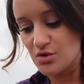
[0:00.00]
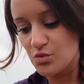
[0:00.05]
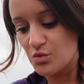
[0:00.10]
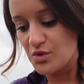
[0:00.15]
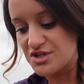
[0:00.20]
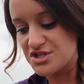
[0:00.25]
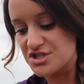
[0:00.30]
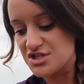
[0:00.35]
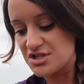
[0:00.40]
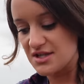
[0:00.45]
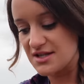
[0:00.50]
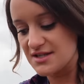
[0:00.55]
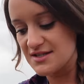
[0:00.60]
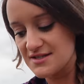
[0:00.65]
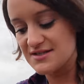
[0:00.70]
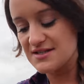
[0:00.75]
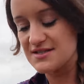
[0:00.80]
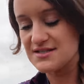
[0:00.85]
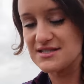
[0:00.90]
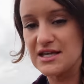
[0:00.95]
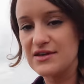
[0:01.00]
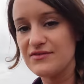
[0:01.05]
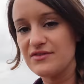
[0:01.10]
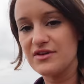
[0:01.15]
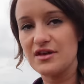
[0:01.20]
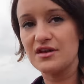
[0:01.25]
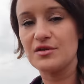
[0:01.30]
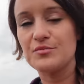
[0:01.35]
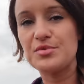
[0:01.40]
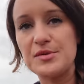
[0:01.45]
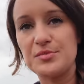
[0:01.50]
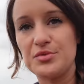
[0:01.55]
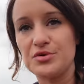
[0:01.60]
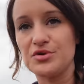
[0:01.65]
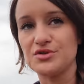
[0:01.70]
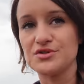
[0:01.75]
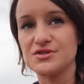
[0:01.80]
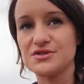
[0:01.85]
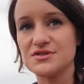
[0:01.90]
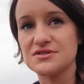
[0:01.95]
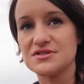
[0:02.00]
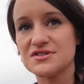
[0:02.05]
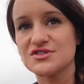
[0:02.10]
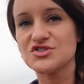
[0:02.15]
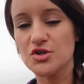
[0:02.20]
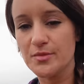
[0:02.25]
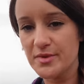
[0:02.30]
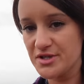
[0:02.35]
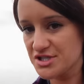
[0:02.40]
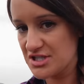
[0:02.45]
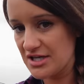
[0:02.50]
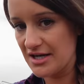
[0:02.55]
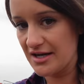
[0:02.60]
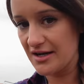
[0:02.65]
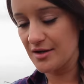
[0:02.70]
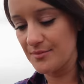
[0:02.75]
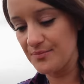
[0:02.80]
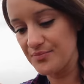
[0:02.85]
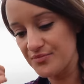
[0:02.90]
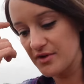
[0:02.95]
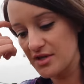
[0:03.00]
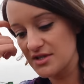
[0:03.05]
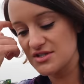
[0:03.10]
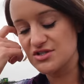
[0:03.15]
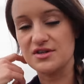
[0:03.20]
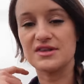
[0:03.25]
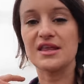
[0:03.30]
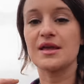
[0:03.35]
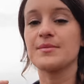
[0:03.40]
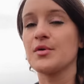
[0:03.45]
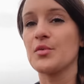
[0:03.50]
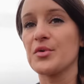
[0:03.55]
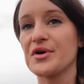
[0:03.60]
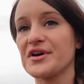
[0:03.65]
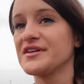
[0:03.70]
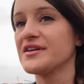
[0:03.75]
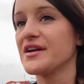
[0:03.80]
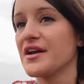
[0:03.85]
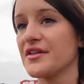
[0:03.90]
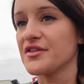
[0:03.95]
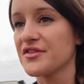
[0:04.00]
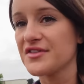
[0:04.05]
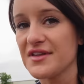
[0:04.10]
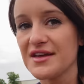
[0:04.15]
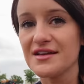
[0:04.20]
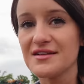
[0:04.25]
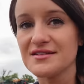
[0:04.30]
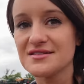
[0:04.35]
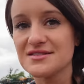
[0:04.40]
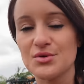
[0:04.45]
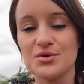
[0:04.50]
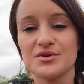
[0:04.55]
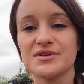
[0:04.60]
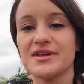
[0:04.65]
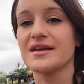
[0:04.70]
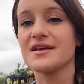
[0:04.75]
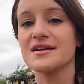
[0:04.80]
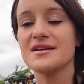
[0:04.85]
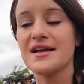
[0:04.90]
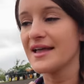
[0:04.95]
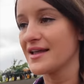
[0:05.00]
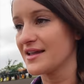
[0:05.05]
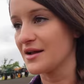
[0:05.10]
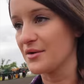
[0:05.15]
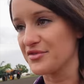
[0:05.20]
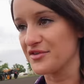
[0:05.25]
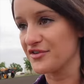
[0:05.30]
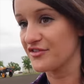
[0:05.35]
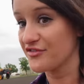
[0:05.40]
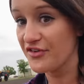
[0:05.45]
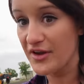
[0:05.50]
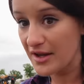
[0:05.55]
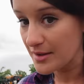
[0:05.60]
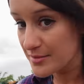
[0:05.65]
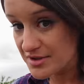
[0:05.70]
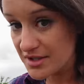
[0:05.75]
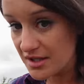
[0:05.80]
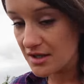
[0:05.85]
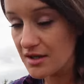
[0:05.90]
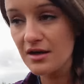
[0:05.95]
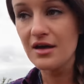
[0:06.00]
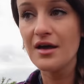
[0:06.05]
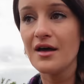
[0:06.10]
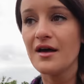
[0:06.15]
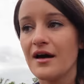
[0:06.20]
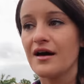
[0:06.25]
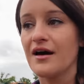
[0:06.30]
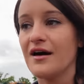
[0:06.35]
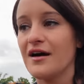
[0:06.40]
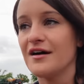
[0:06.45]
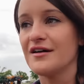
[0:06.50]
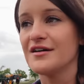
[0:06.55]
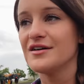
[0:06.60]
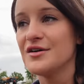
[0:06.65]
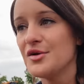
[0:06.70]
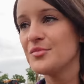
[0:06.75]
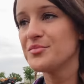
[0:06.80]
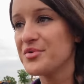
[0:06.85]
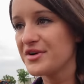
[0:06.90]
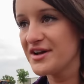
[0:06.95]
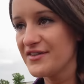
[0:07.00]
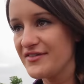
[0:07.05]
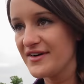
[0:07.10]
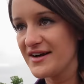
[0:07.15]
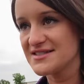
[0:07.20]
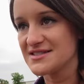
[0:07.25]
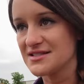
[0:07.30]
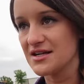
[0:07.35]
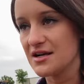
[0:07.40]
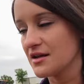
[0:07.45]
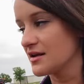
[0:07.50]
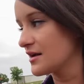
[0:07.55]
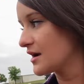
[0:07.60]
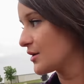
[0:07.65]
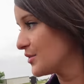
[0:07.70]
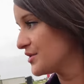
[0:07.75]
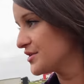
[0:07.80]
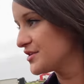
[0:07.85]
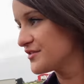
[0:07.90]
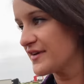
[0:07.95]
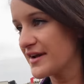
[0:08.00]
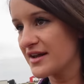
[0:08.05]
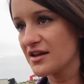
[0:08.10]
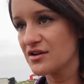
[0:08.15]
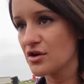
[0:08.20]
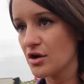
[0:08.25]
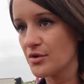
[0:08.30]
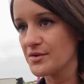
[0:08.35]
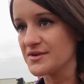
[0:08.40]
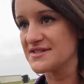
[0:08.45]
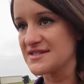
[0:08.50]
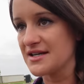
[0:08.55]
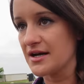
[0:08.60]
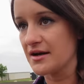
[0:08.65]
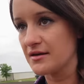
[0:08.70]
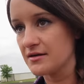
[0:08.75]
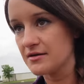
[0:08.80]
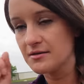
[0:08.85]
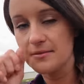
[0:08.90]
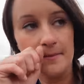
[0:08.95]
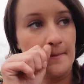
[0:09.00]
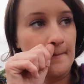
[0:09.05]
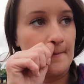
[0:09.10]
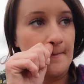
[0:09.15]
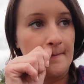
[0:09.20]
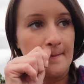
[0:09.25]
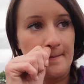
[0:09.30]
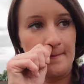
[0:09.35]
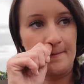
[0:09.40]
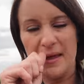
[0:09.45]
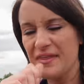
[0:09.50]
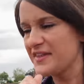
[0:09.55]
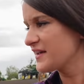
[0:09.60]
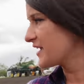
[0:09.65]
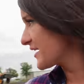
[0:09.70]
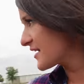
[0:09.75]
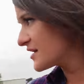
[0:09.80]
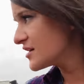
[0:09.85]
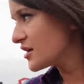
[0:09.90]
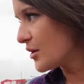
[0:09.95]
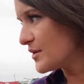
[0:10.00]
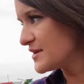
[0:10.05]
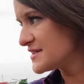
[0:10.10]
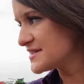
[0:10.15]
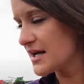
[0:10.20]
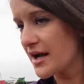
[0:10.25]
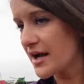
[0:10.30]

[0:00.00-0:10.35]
which is saving people so much time so they could be working on other things or like hanging out with their family. Uh, pretty fascinating. I wonder if I can go inside. I think I can go